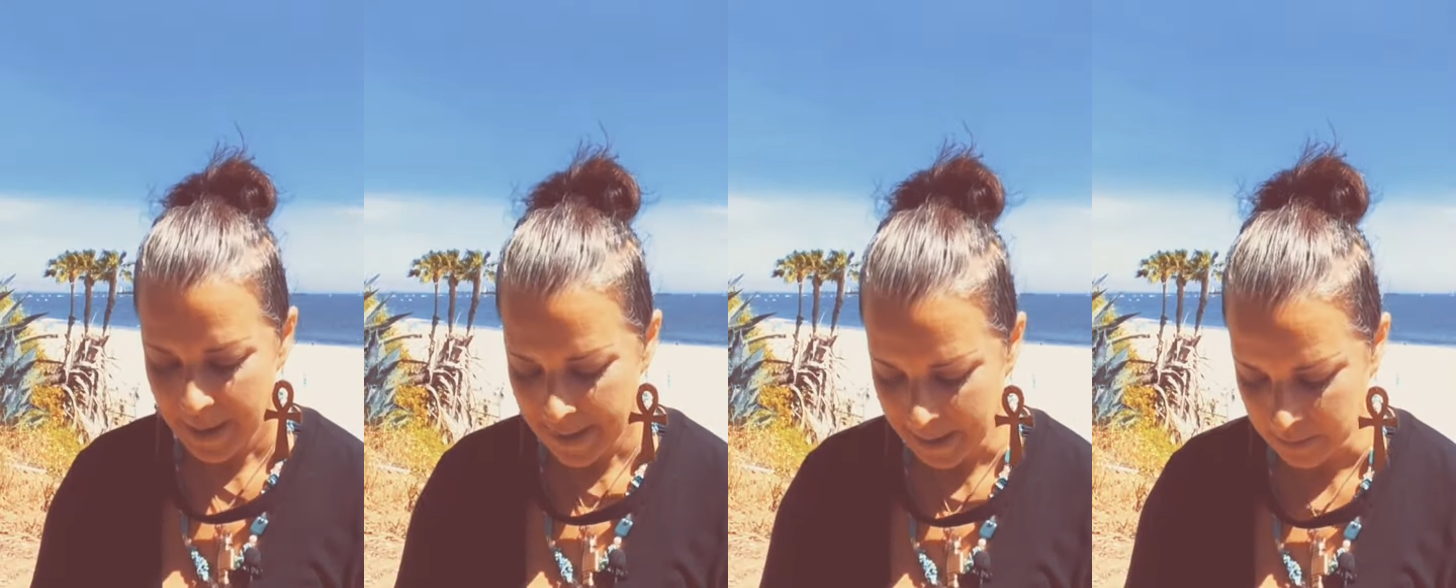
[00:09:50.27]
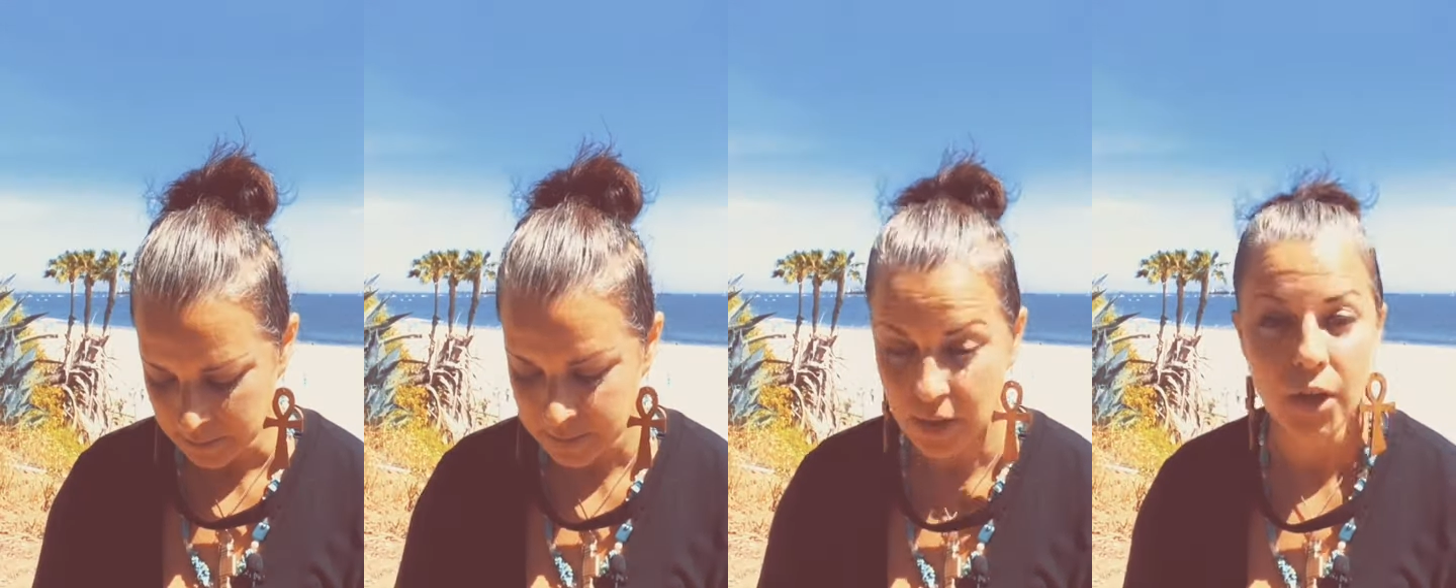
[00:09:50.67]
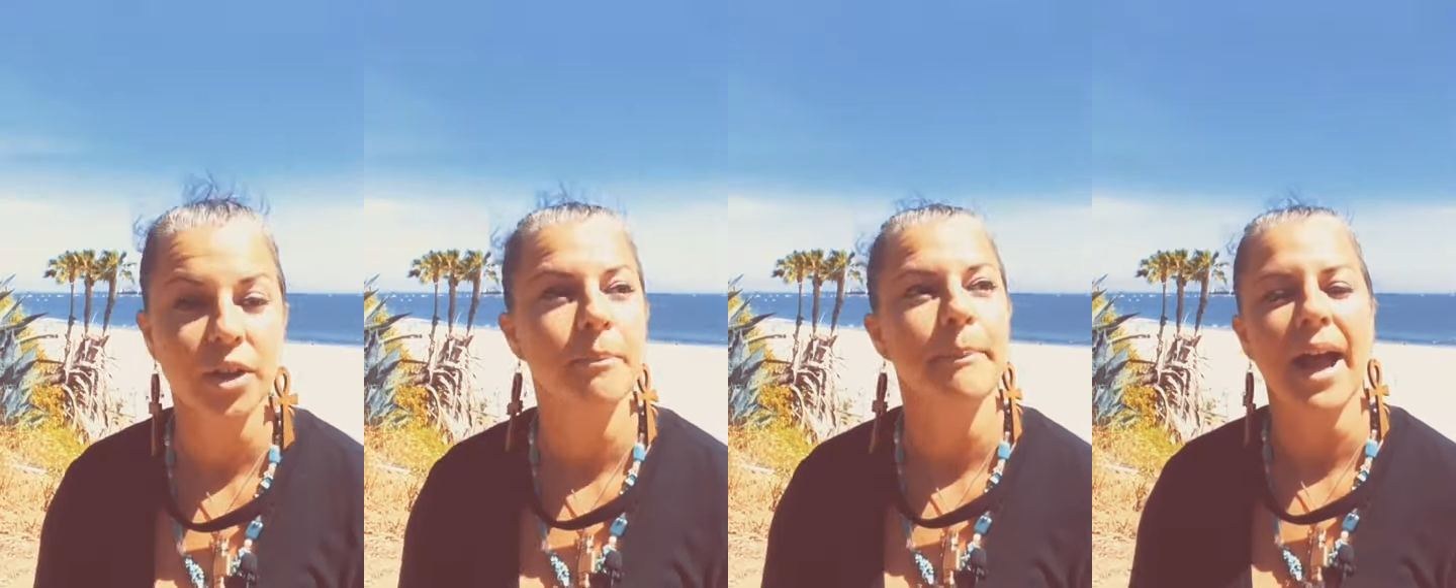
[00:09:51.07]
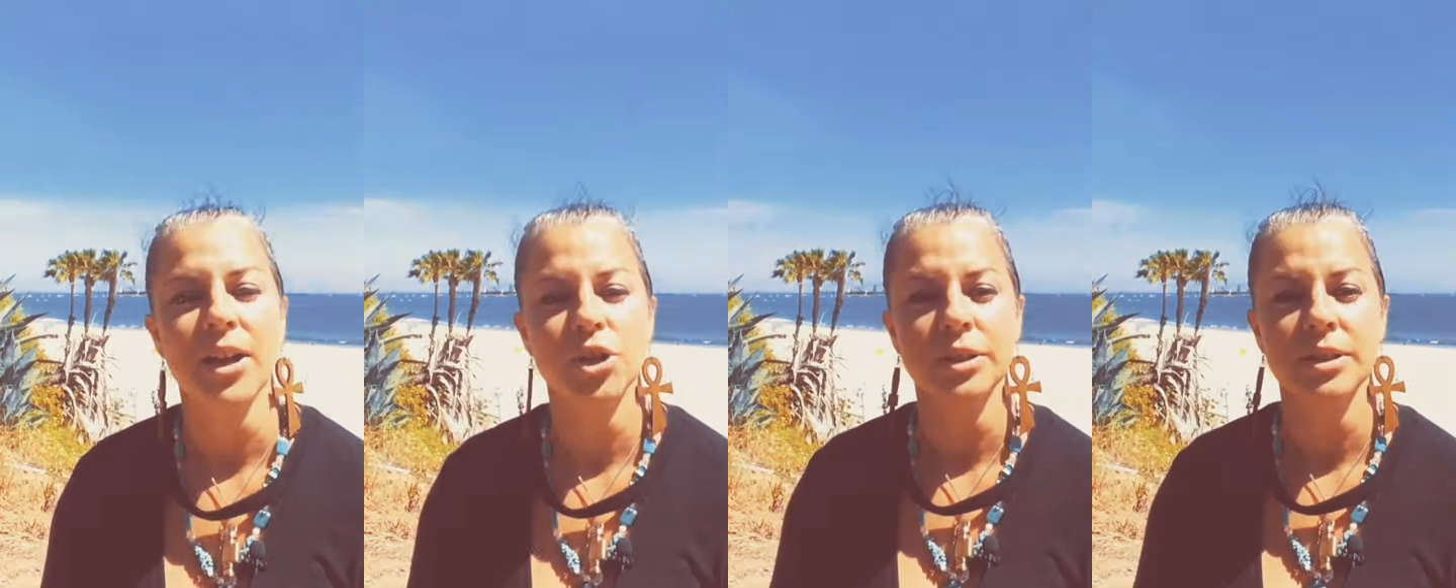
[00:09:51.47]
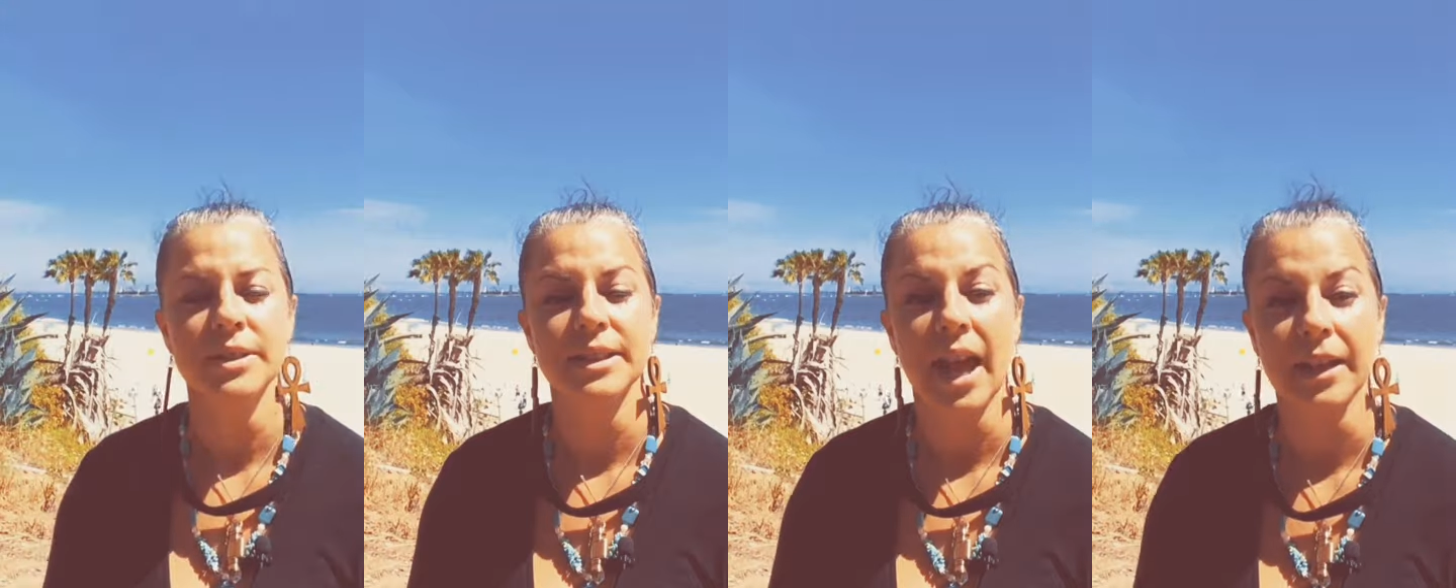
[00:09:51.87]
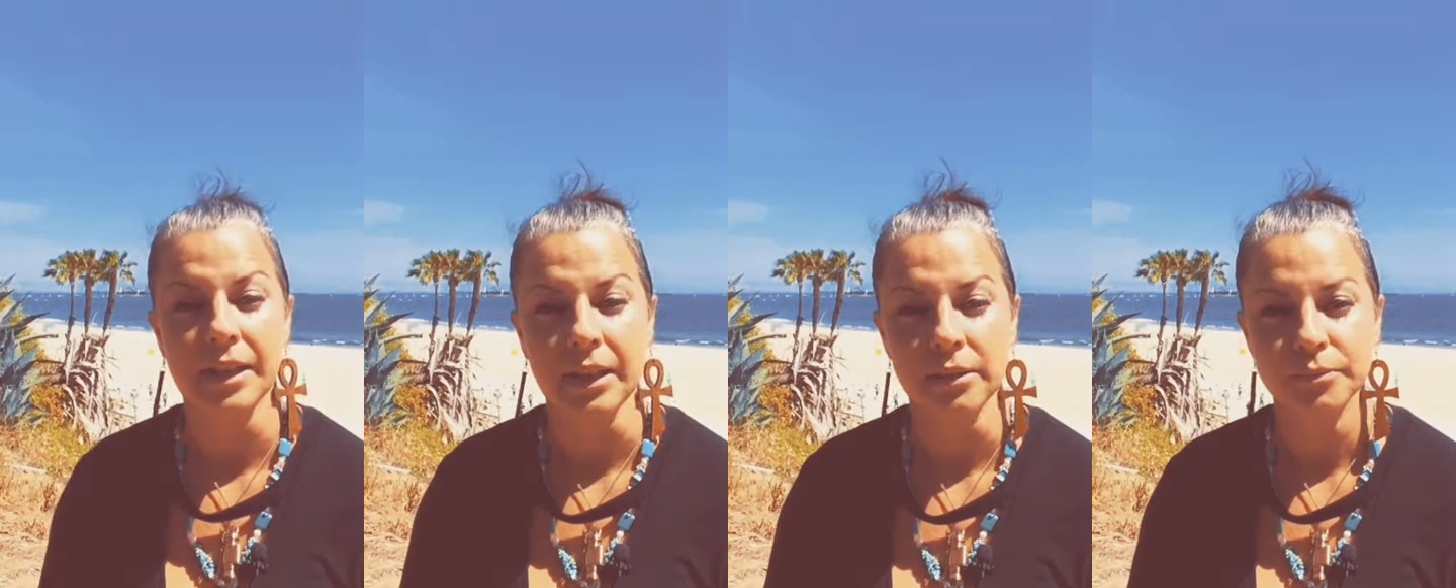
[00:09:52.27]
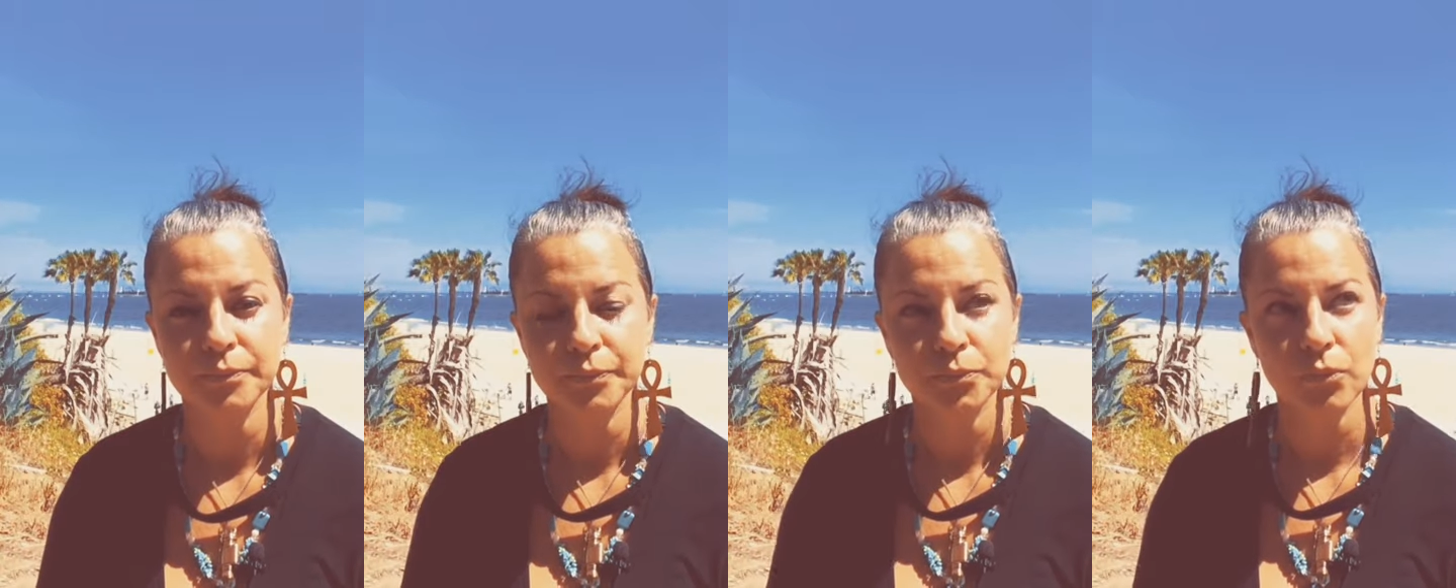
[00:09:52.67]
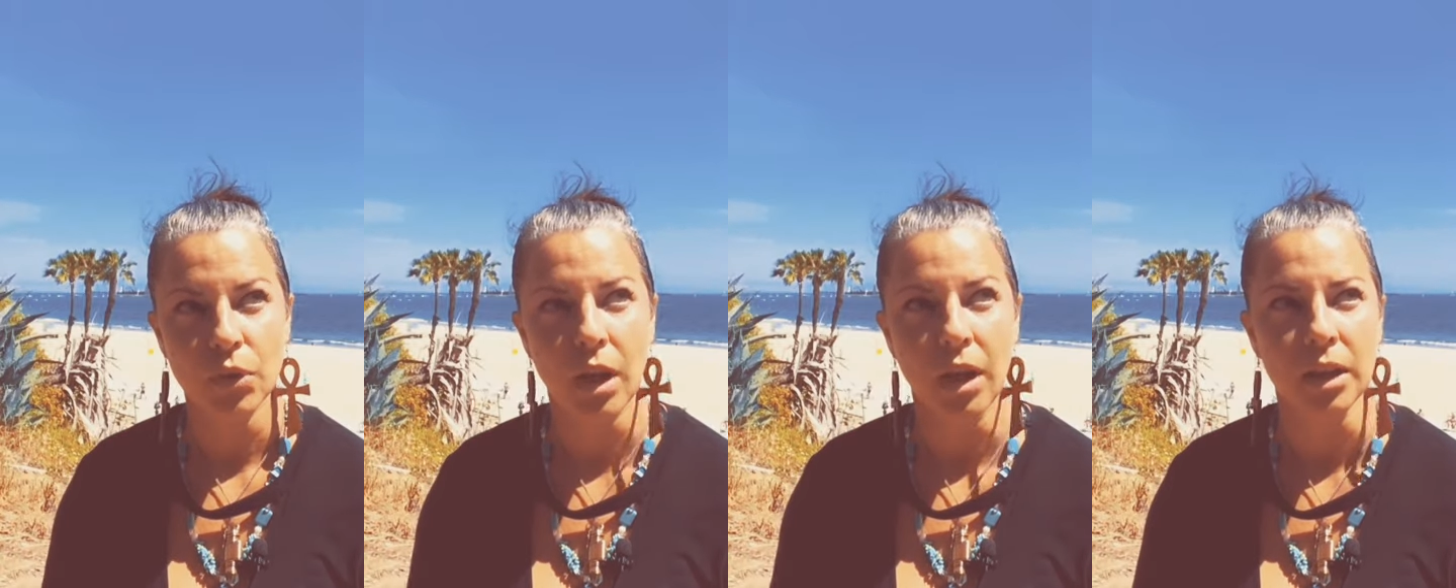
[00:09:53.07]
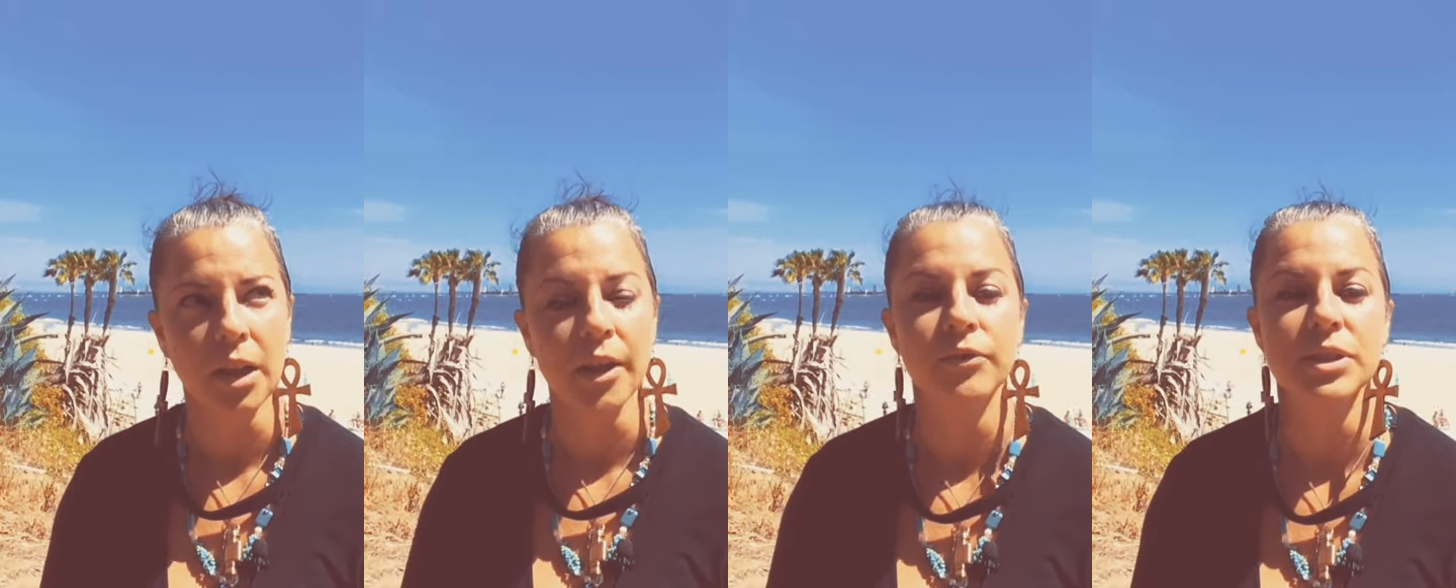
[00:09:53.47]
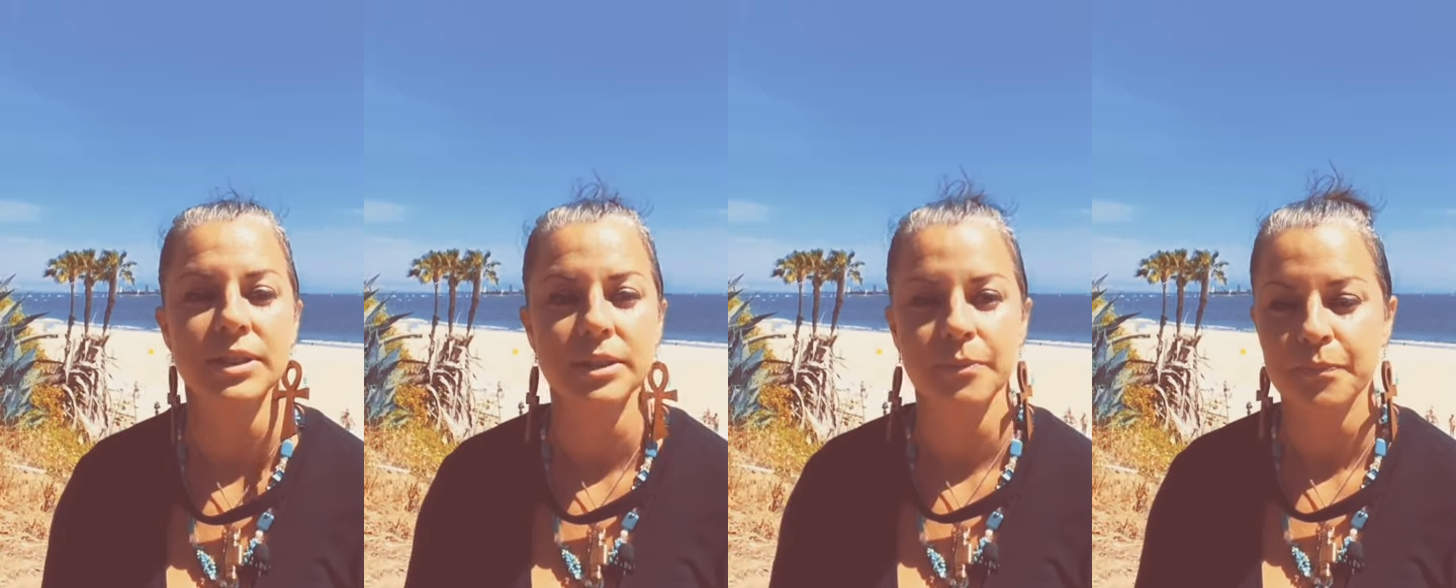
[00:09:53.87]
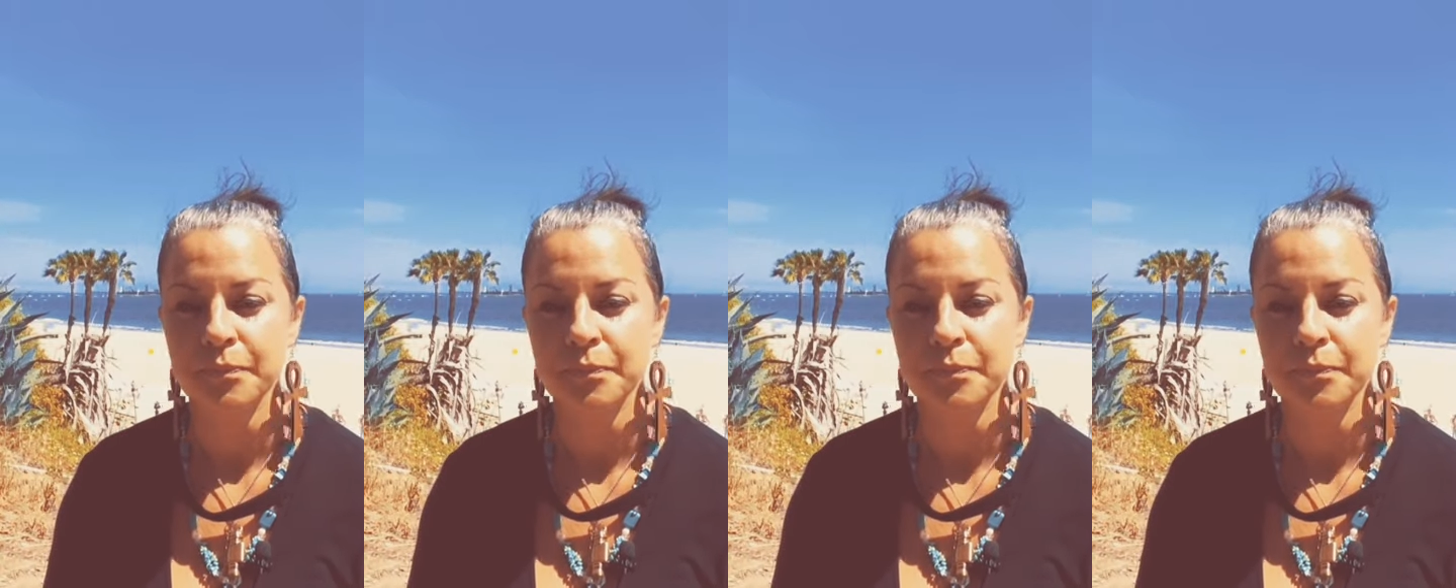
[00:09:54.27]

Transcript: and our compassion is lacking. A lot of us